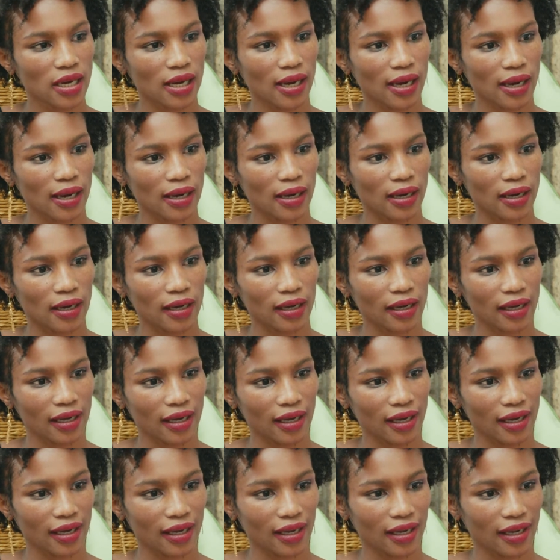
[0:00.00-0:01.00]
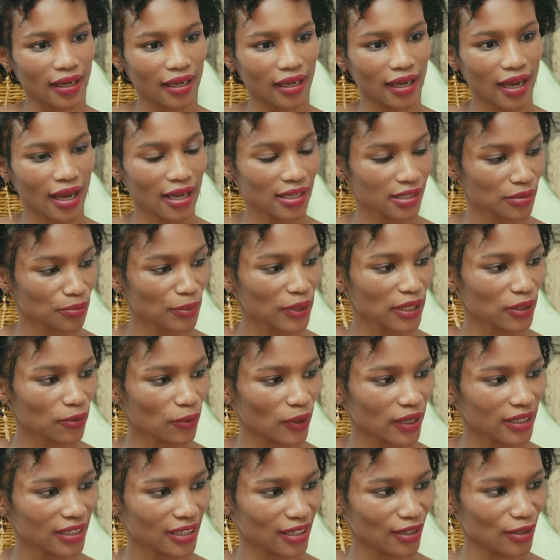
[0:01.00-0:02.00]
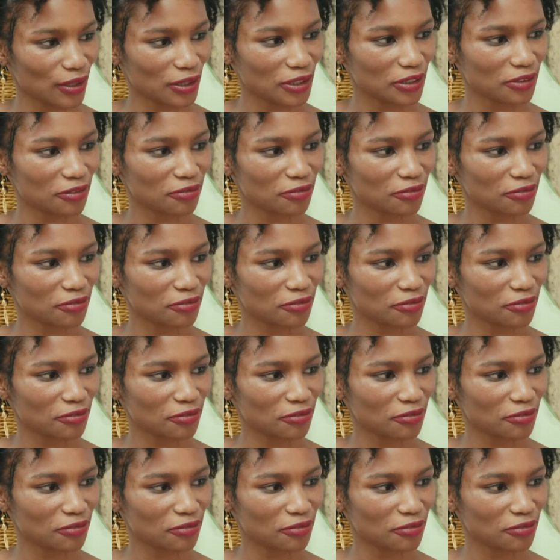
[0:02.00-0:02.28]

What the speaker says: I spent quite a lot